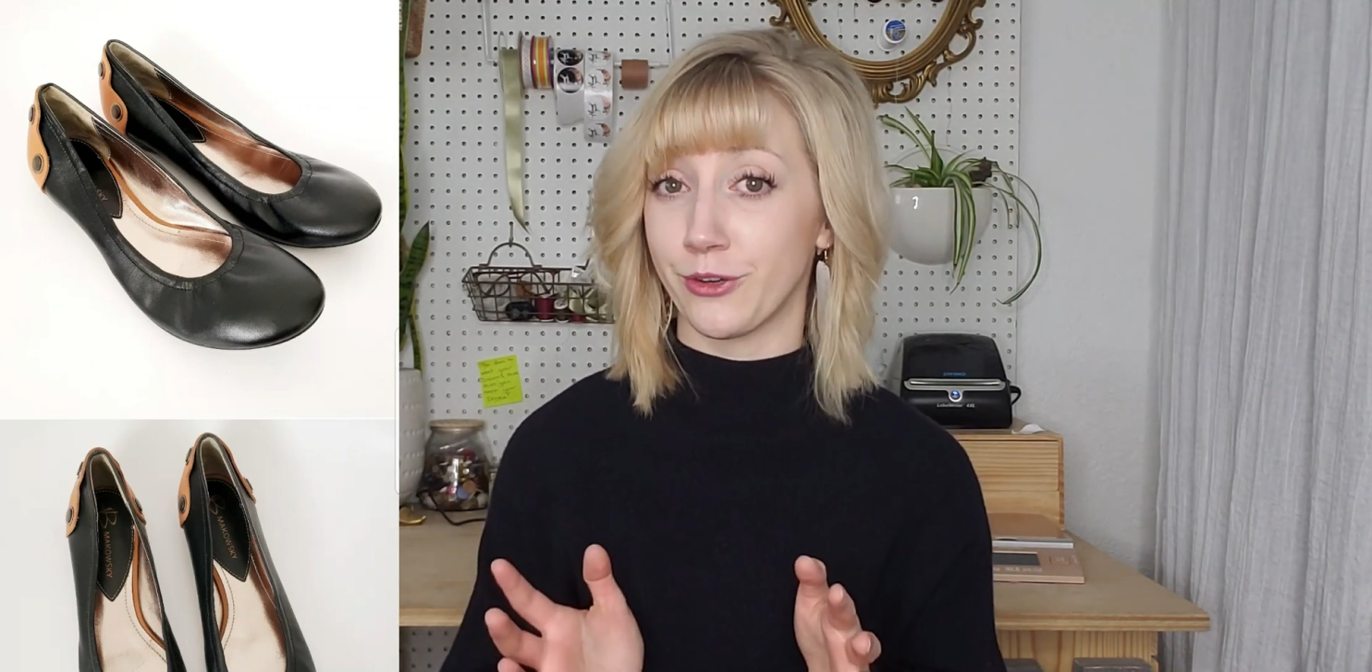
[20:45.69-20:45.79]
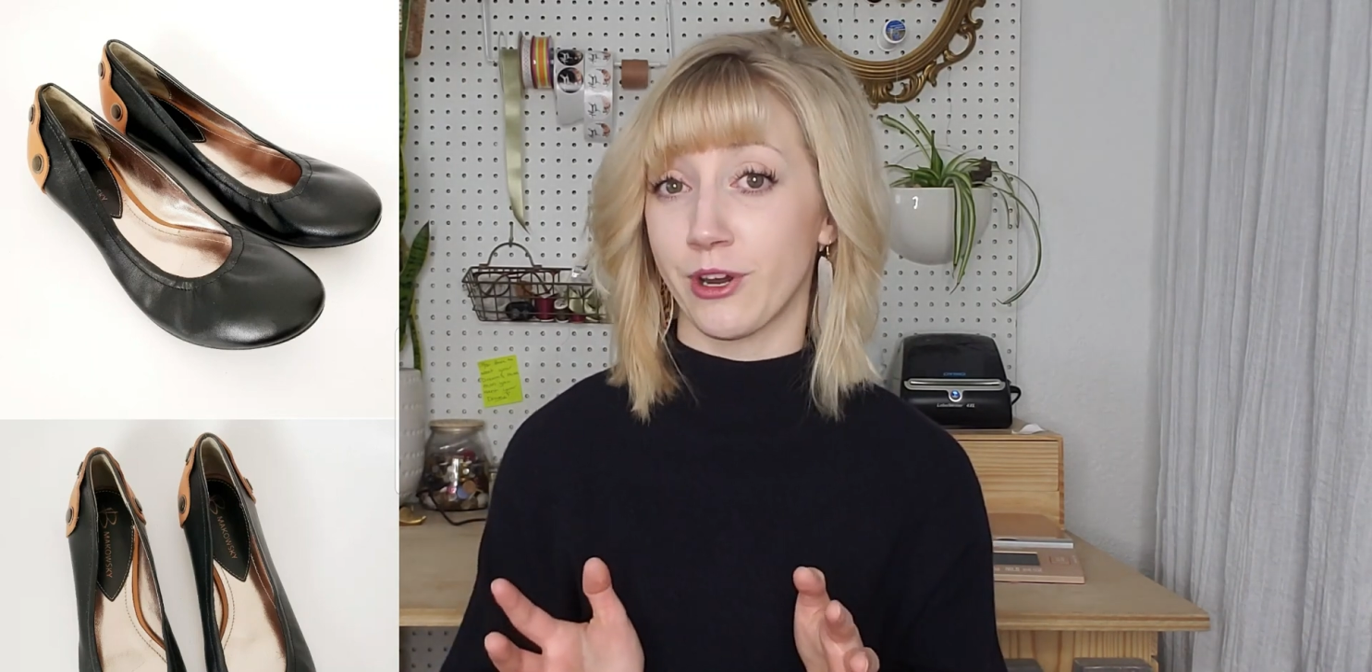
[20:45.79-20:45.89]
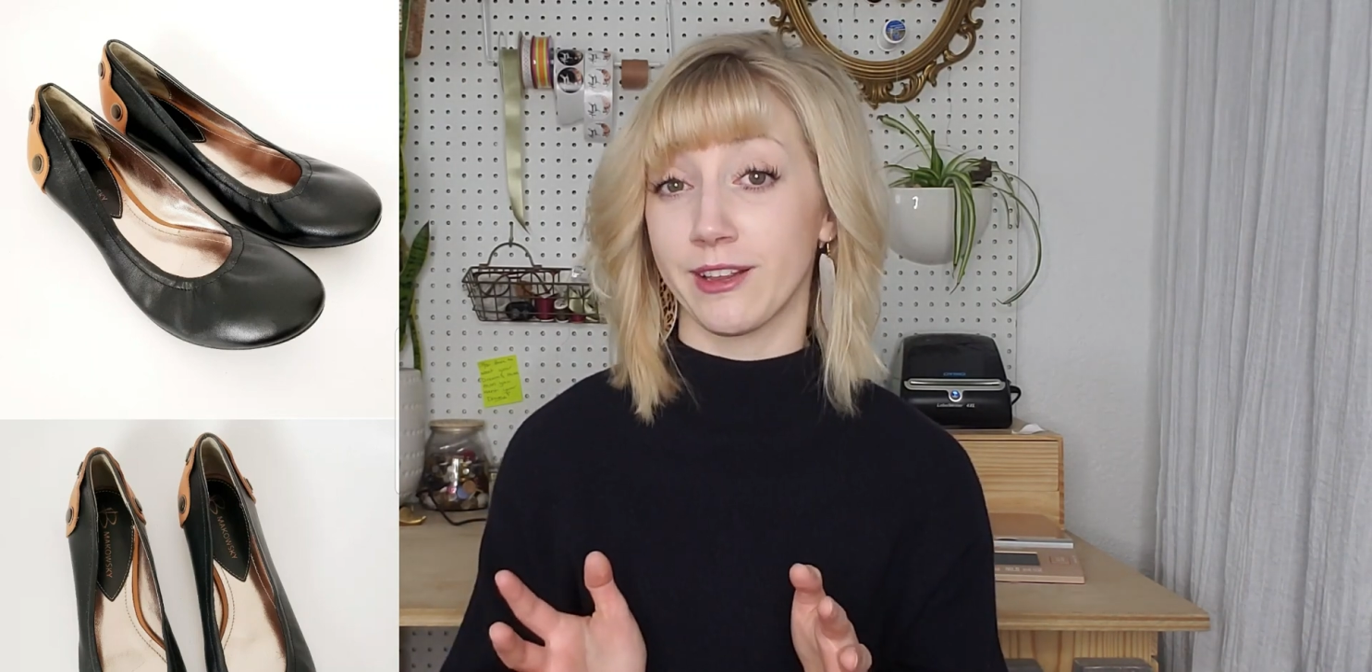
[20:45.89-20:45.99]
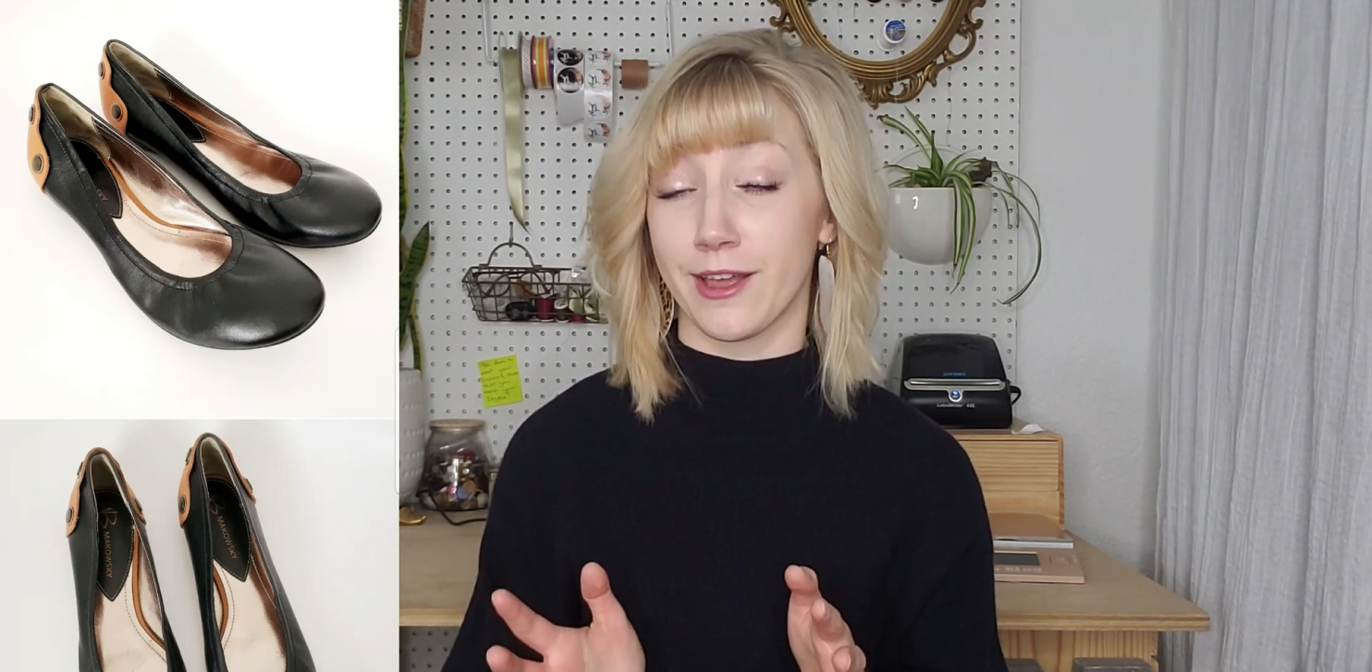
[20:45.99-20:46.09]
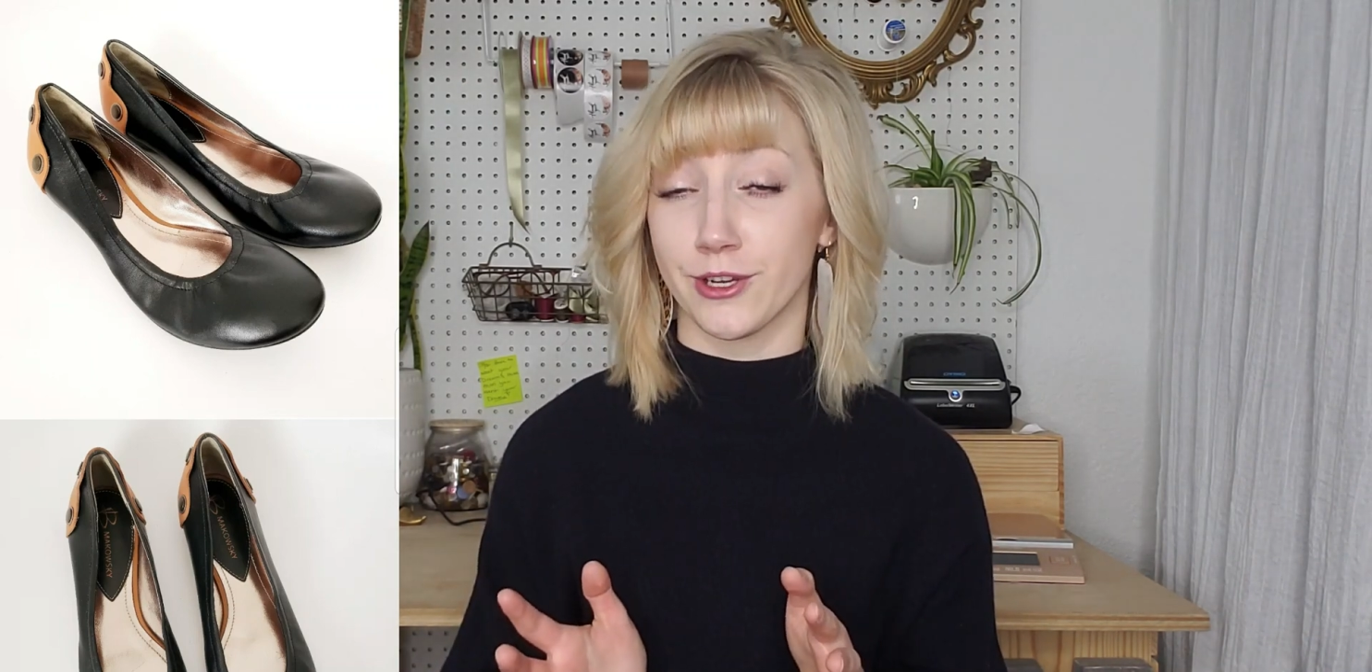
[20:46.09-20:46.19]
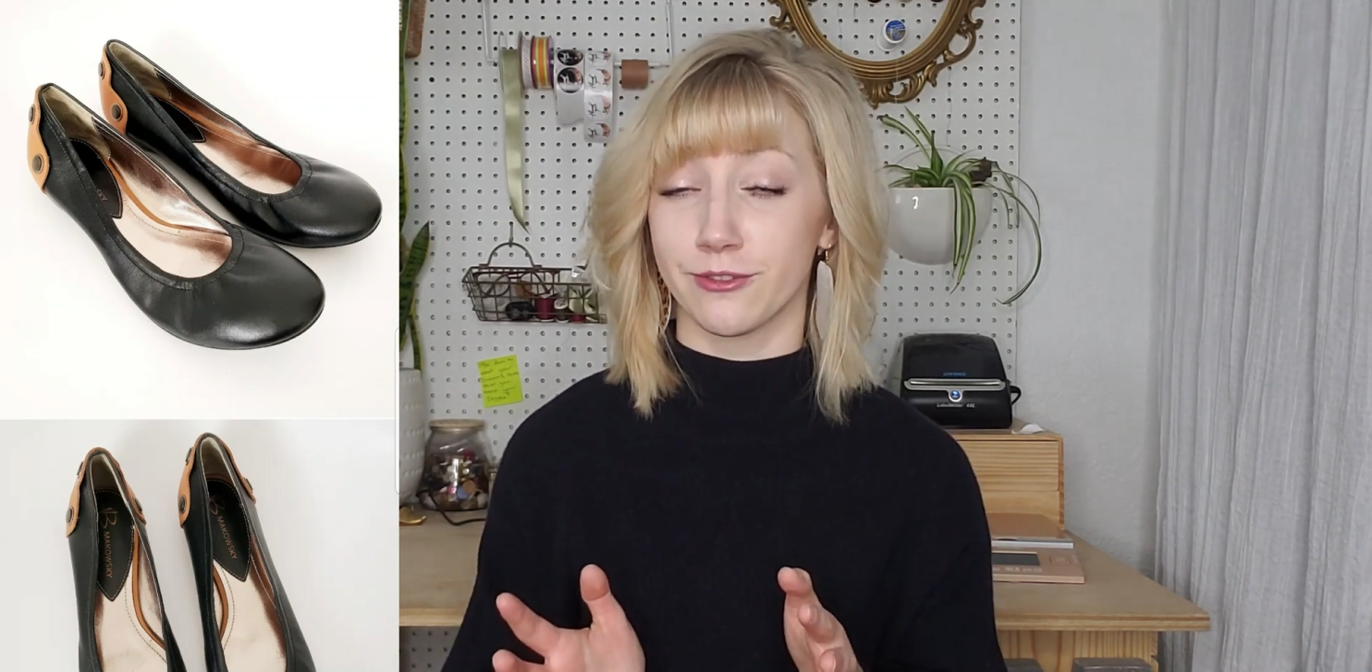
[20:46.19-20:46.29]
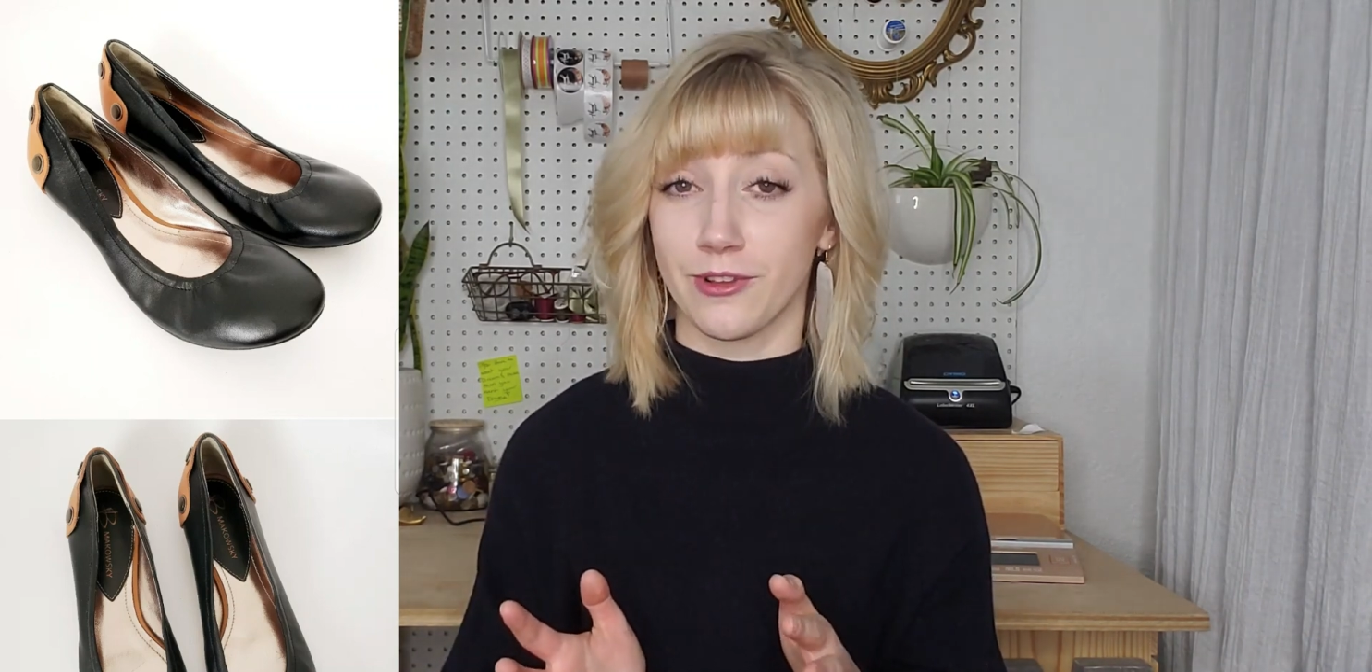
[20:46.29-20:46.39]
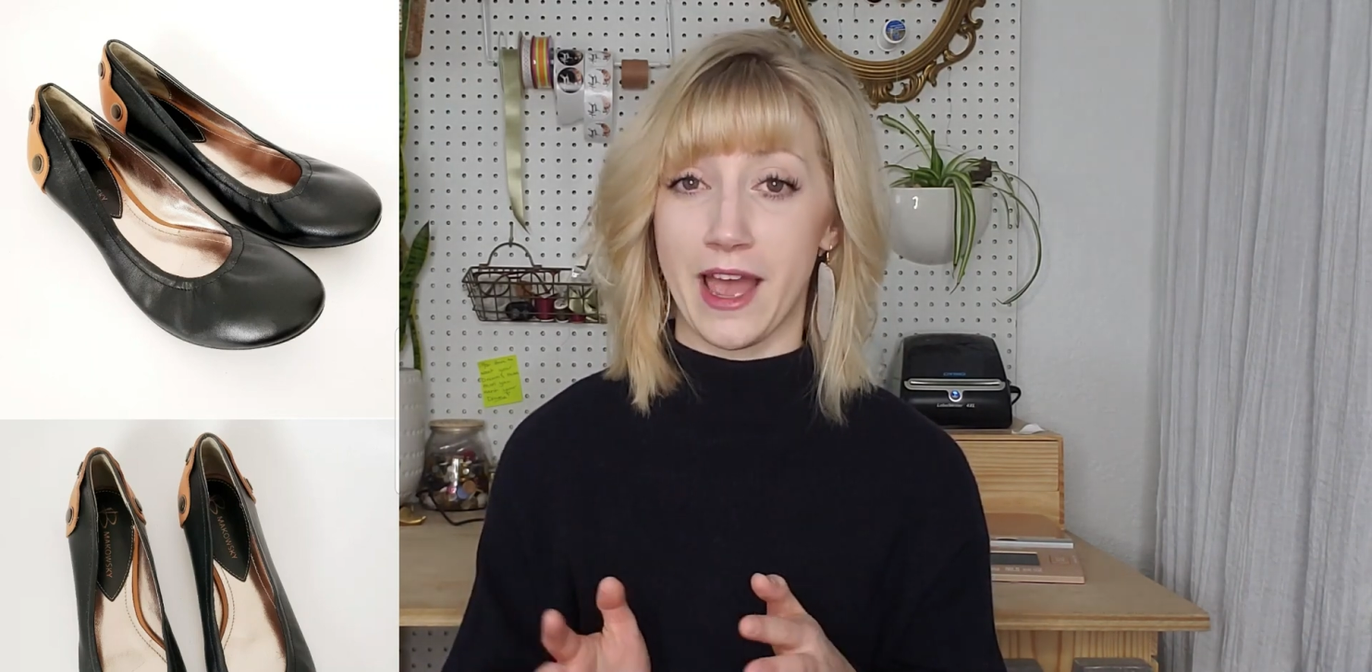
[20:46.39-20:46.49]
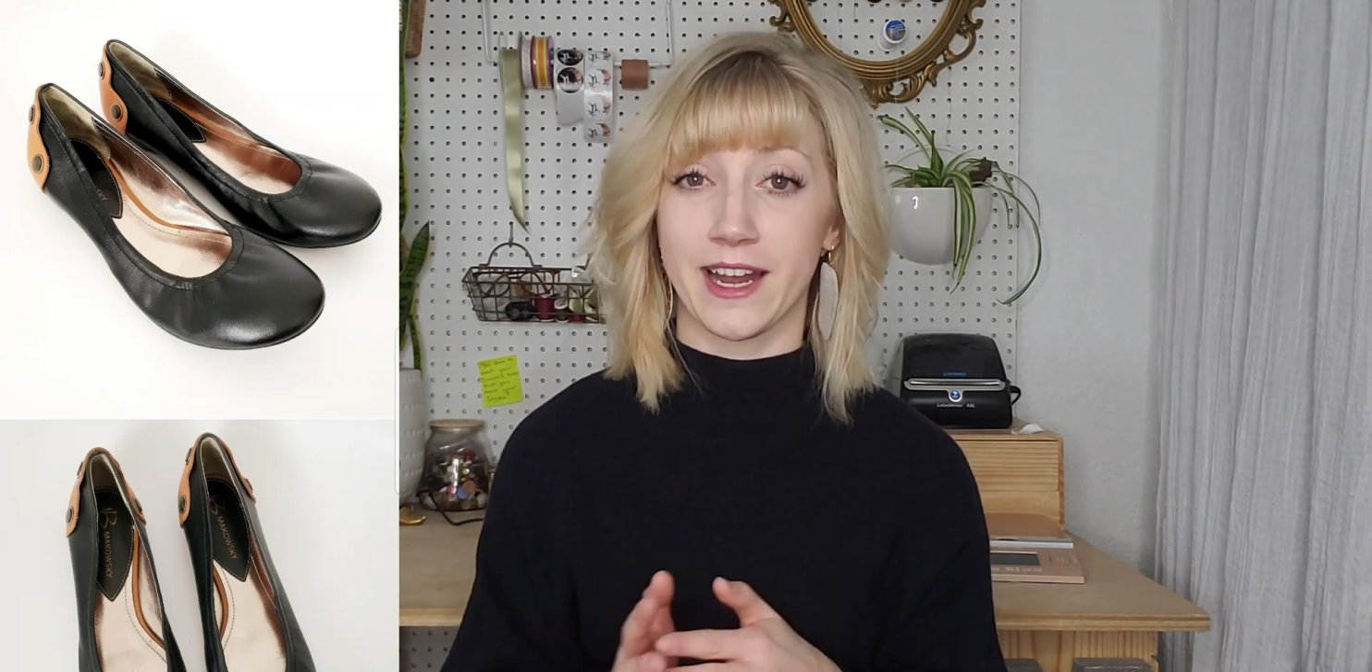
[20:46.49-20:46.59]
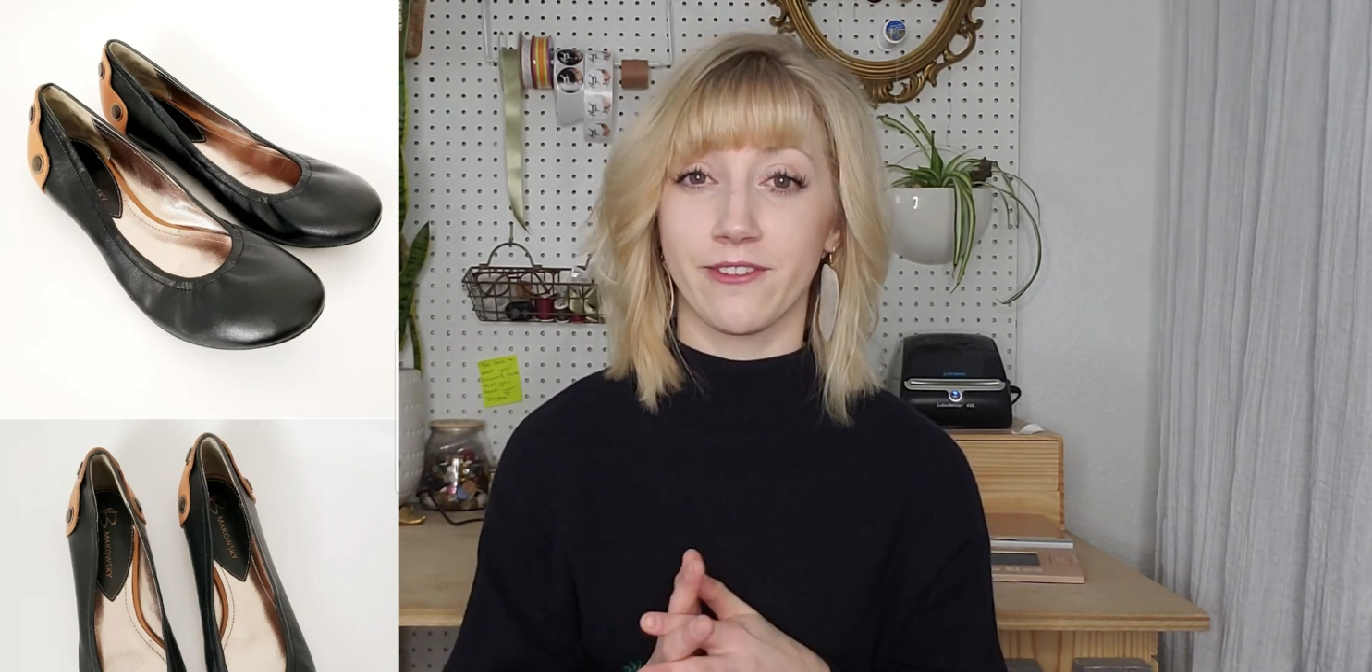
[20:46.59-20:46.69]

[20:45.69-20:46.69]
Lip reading: great leather flat.